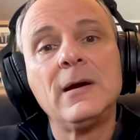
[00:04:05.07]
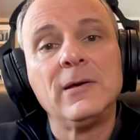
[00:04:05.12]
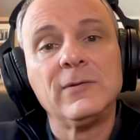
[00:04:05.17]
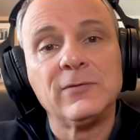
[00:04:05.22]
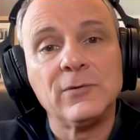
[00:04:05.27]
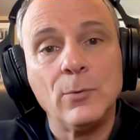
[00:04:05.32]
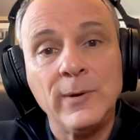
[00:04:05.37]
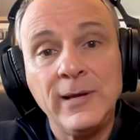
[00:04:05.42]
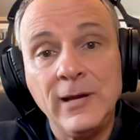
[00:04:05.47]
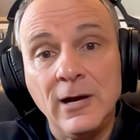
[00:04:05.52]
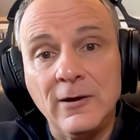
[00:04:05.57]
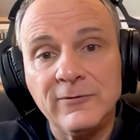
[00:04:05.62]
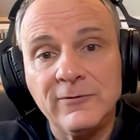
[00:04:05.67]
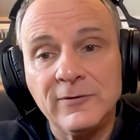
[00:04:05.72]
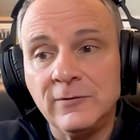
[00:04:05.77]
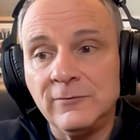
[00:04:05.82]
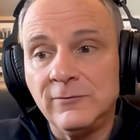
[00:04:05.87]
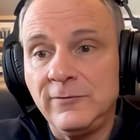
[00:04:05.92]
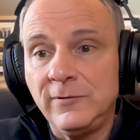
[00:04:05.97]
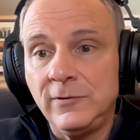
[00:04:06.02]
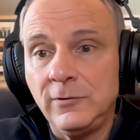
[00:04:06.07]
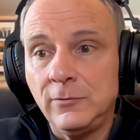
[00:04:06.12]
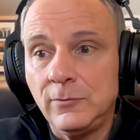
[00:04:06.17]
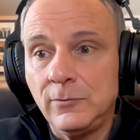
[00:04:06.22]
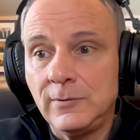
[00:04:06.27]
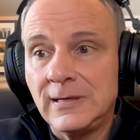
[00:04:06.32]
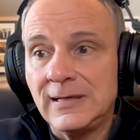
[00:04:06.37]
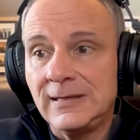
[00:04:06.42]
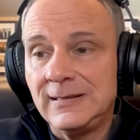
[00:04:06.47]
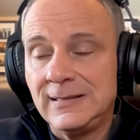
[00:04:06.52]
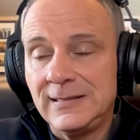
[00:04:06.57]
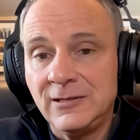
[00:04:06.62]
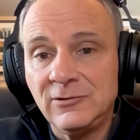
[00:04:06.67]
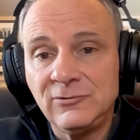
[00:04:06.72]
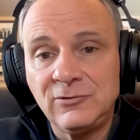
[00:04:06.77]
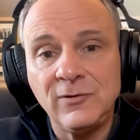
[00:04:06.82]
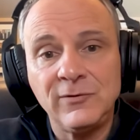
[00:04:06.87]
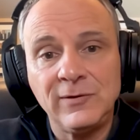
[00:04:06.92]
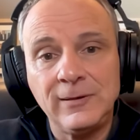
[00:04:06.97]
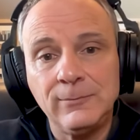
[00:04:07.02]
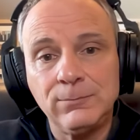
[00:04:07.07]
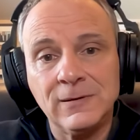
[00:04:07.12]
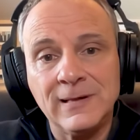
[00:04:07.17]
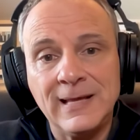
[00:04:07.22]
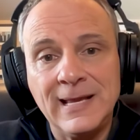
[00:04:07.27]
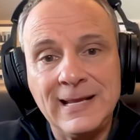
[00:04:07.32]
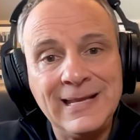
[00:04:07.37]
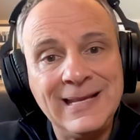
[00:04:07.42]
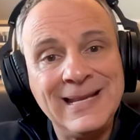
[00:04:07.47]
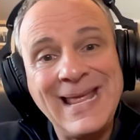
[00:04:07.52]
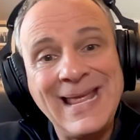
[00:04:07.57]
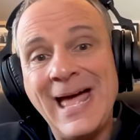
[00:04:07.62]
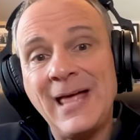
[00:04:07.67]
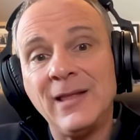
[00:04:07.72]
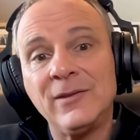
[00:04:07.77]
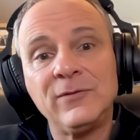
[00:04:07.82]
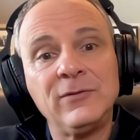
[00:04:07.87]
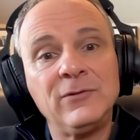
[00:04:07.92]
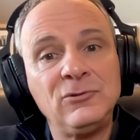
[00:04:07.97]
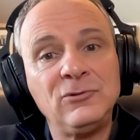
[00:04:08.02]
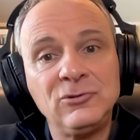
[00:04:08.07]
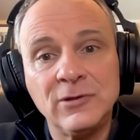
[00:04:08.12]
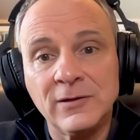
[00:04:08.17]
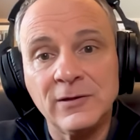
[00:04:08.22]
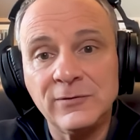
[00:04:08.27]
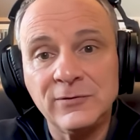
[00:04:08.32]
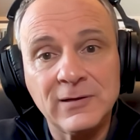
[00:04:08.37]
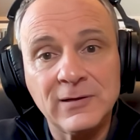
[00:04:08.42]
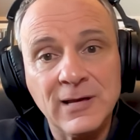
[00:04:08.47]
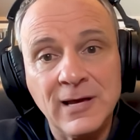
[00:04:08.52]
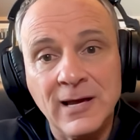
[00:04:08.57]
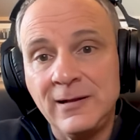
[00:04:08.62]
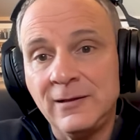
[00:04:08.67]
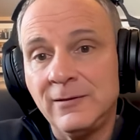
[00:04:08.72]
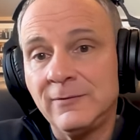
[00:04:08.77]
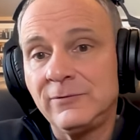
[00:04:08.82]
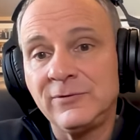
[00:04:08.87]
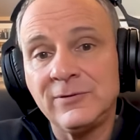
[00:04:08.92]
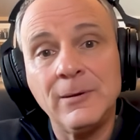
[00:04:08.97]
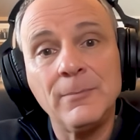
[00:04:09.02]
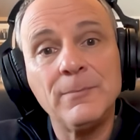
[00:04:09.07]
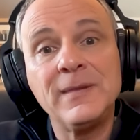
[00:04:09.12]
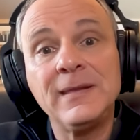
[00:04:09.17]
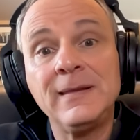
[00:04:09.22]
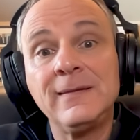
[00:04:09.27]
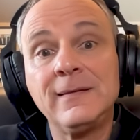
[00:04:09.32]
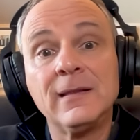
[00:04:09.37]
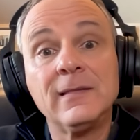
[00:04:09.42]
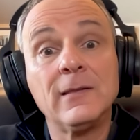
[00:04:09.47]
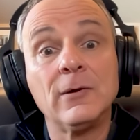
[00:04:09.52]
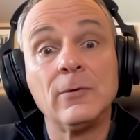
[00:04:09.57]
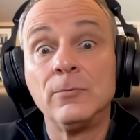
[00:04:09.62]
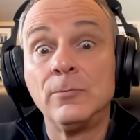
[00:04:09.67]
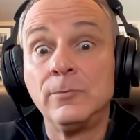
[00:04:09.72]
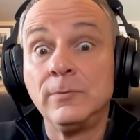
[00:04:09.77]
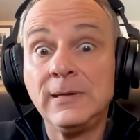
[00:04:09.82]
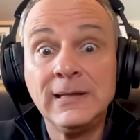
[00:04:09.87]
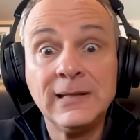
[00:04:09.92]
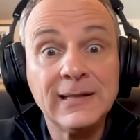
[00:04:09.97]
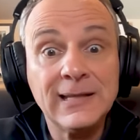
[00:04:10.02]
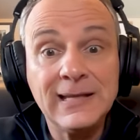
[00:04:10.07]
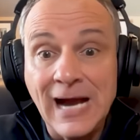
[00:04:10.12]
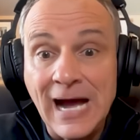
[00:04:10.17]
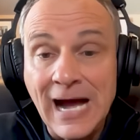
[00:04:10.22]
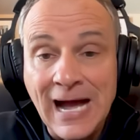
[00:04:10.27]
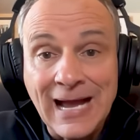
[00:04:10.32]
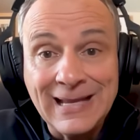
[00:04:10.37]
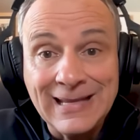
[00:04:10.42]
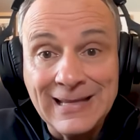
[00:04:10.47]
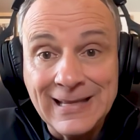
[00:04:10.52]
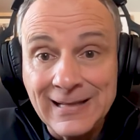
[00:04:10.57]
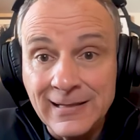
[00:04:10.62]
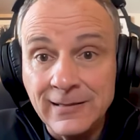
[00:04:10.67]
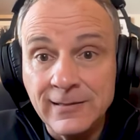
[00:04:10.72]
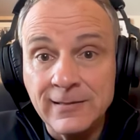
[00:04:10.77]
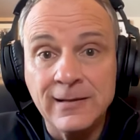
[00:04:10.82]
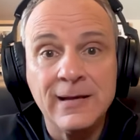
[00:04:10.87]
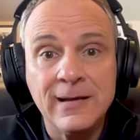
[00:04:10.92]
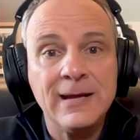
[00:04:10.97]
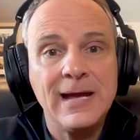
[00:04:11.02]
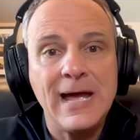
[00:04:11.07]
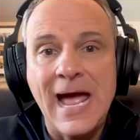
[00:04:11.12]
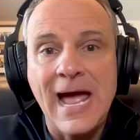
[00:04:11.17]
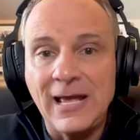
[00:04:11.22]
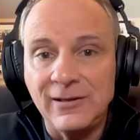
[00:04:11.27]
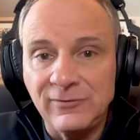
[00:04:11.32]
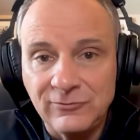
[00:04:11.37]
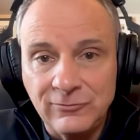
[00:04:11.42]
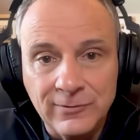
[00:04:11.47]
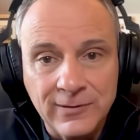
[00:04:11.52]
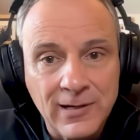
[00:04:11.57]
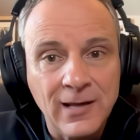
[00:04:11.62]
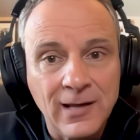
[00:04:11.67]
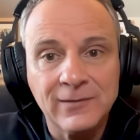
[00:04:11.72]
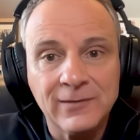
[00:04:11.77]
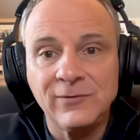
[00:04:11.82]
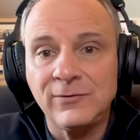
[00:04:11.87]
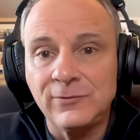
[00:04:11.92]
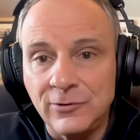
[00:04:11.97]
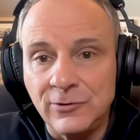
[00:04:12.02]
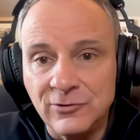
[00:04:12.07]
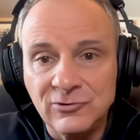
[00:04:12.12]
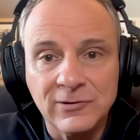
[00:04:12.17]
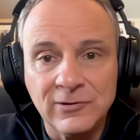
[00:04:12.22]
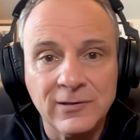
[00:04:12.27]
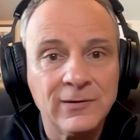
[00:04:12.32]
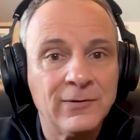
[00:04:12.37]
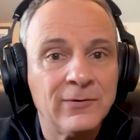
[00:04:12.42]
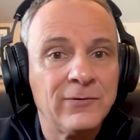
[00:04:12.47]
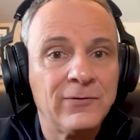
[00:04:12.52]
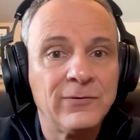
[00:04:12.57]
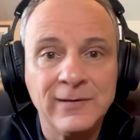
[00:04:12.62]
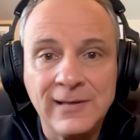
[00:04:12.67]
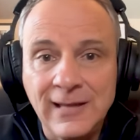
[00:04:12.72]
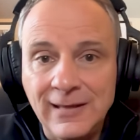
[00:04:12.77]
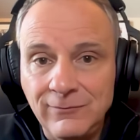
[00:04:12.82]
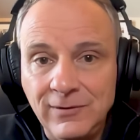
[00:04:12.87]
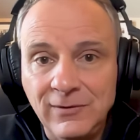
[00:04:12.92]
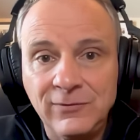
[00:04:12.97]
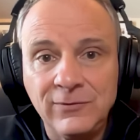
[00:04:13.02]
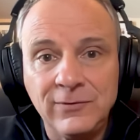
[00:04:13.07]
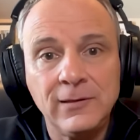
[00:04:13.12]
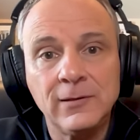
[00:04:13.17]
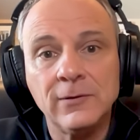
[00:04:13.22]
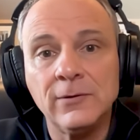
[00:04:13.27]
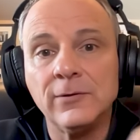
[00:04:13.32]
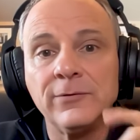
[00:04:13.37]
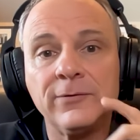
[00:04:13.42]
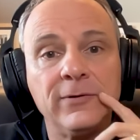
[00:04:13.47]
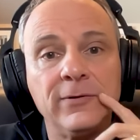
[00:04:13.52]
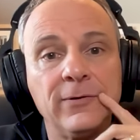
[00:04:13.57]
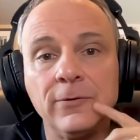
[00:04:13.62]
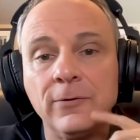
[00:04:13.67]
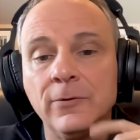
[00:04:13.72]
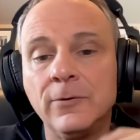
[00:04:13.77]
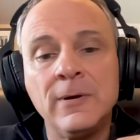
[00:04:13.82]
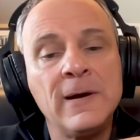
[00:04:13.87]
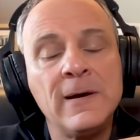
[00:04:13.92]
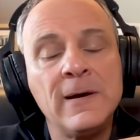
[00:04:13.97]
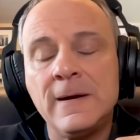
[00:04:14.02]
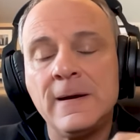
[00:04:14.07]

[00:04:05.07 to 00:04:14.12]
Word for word: So we often view contingency planning as just kind of something that the really high end astronauts, surgeons, Navy SEALs do.